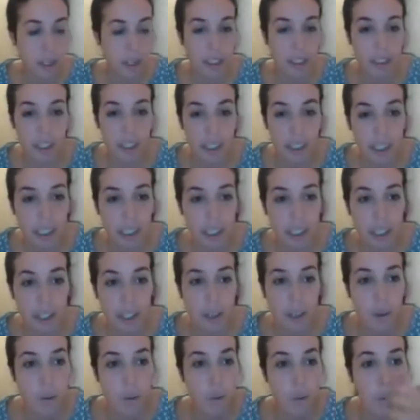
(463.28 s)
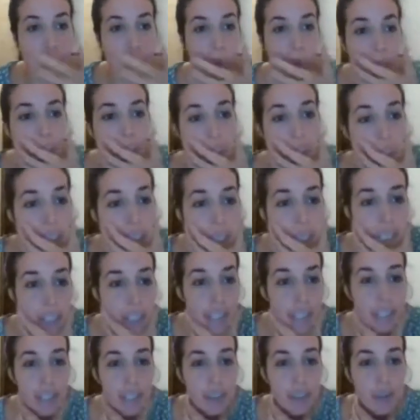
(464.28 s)
than 1, what
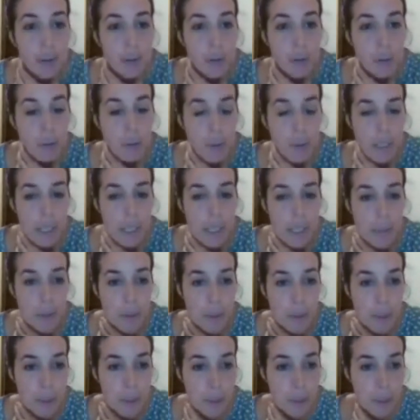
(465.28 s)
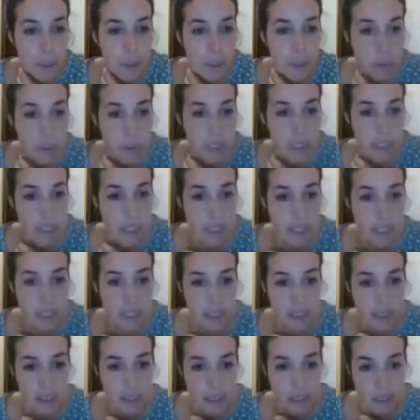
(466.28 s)
he was able to do
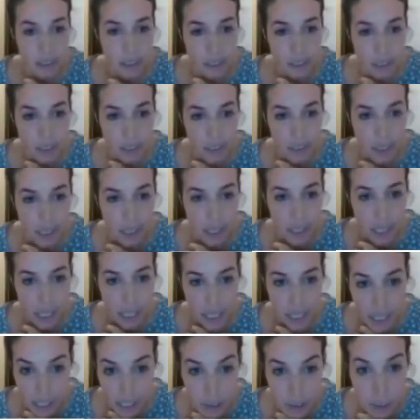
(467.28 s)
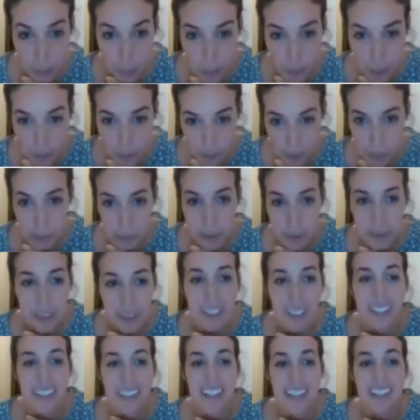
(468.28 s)
was he gave a
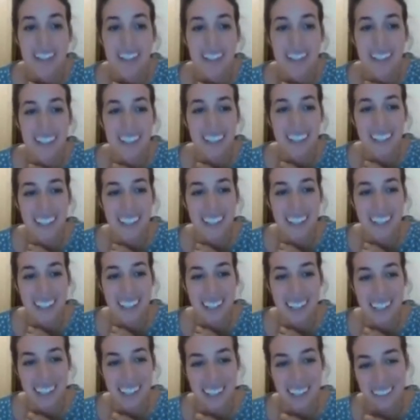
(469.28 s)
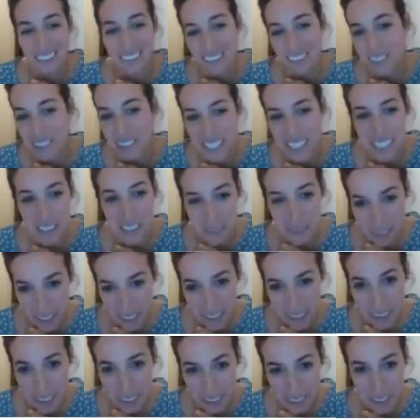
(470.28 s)
polynomial which
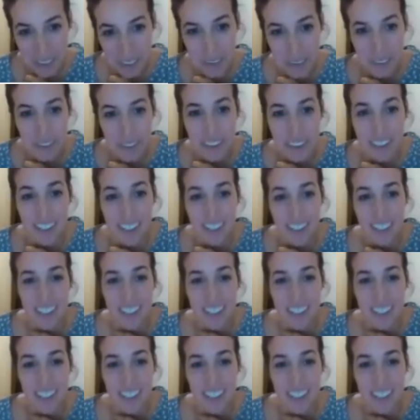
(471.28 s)
defined the curve